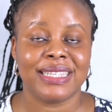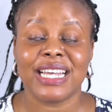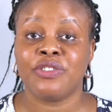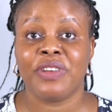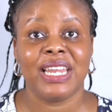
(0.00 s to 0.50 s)

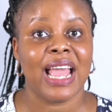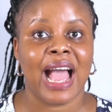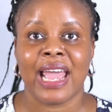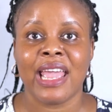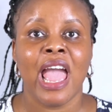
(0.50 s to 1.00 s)
That's really
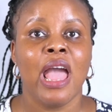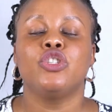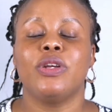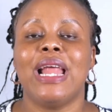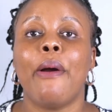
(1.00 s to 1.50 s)
high.
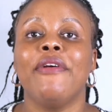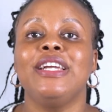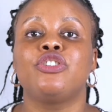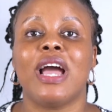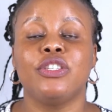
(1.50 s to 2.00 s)
So now we're
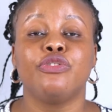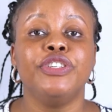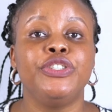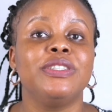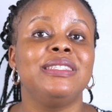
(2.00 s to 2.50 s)
really trying to
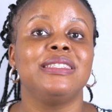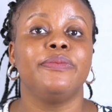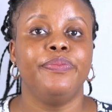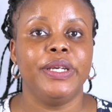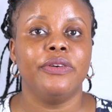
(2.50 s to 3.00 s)
reduce this
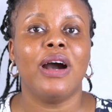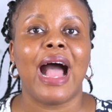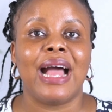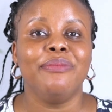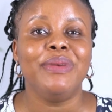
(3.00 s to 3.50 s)
bill
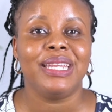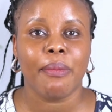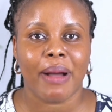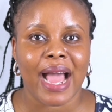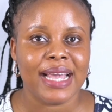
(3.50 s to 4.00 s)
and minimize